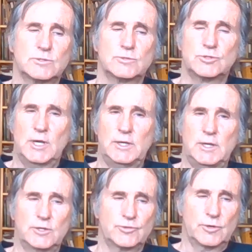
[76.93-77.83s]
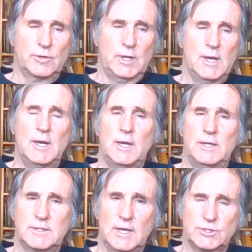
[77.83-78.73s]
So Shadia Drury,
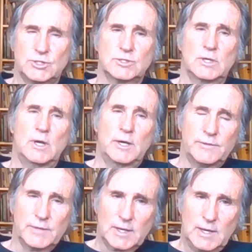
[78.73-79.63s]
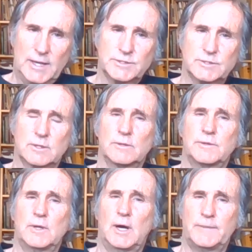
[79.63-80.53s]
it touches a lot on the classical
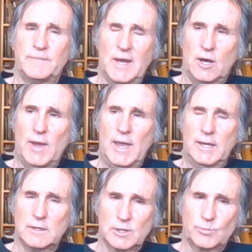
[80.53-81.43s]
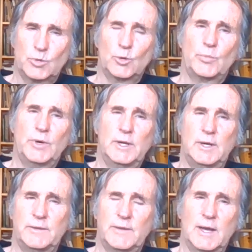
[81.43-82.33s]
thought, how Hegel
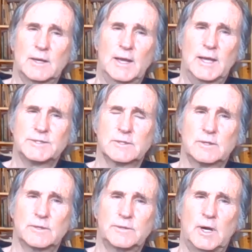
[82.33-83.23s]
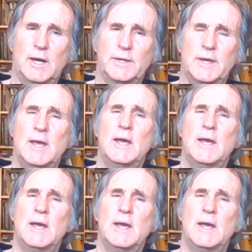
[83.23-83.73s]
appropriated that classical thought,